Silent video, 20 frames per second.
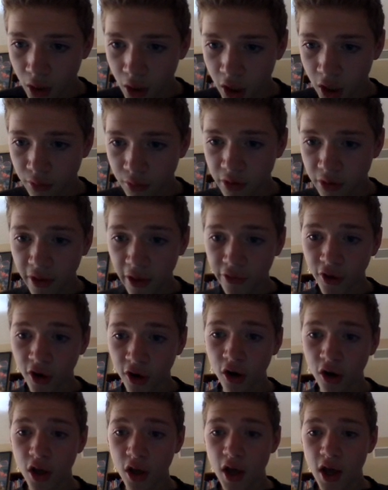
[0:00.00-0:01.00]
I don't need that
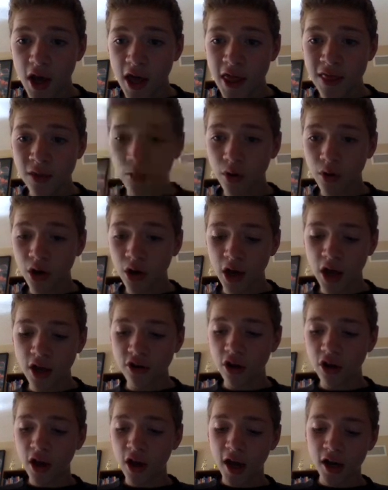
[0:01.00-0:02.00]
there. And then we're going
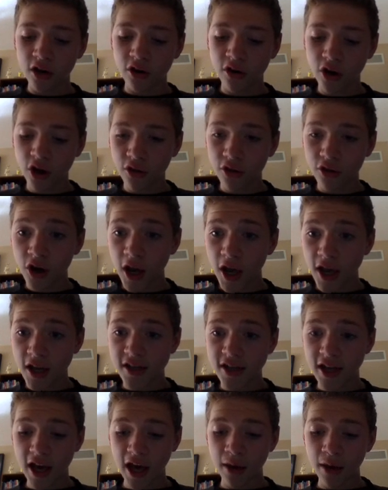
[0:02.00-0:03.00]
to add another A
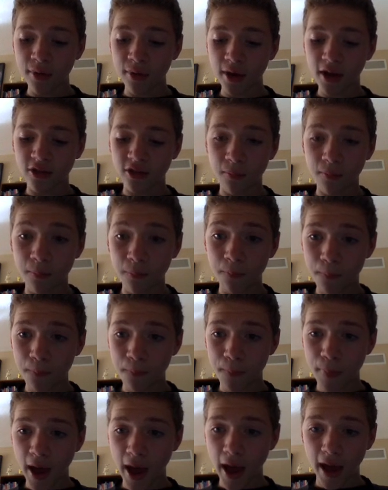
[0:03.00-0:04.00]
tab at the
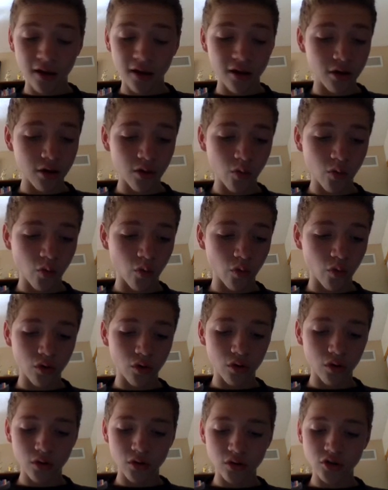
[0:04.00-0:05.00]
back.
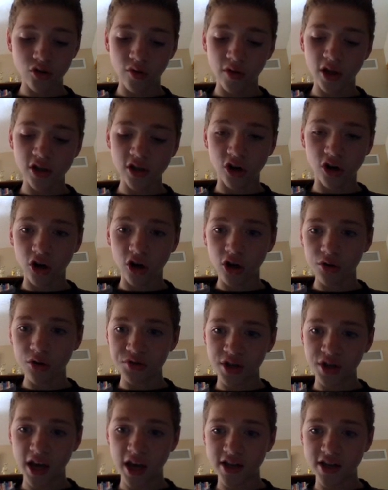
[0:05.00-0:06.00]
So that's our
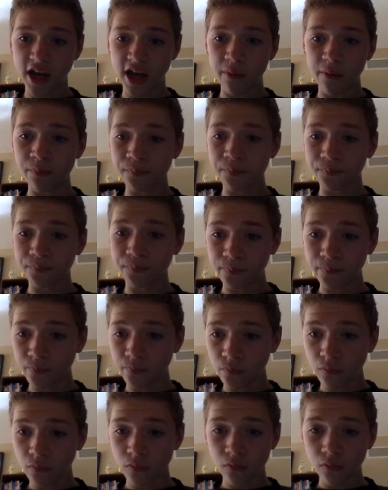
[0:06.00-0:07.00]
closing A tab.
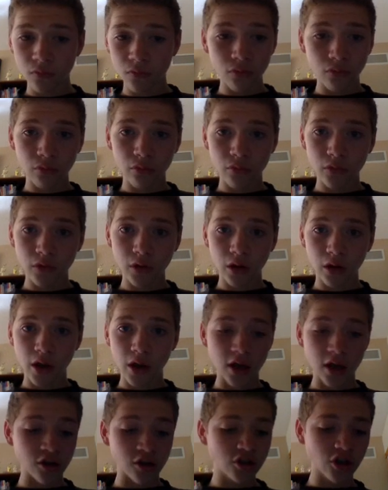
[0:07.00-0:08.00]

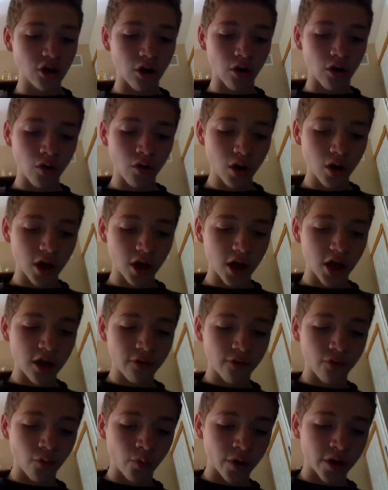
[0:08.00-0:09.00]
And so
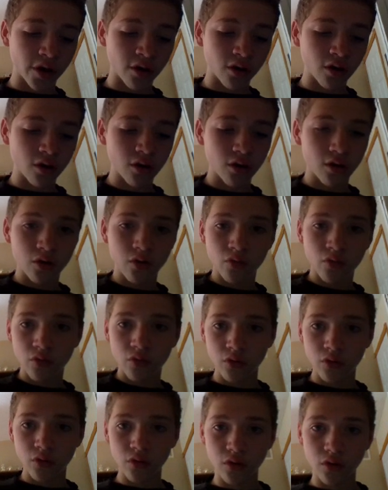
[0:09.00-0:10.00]
if we
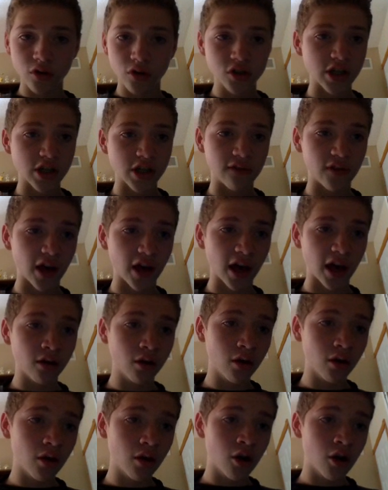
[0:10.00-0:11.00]
save
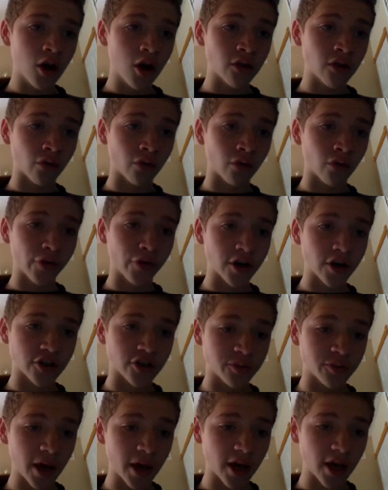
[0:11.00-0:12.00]
that and then refresh
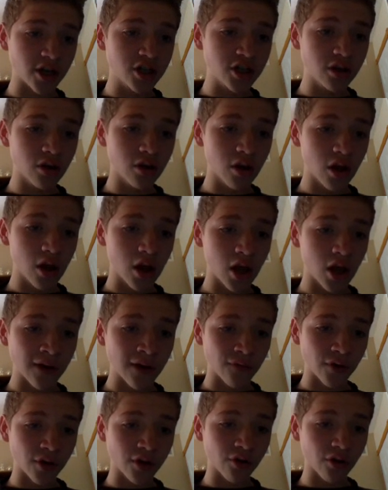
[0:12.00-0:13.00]
this page,
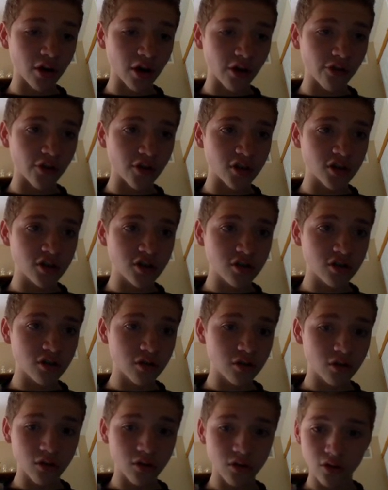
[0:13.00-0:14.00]
if we click on
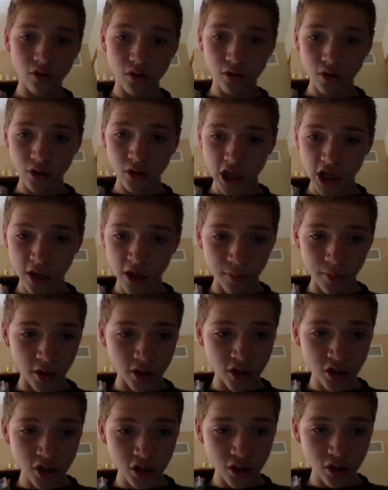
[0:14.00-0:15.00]
this
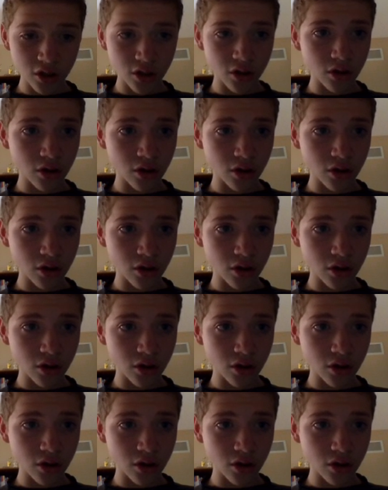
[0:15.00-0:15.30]
image,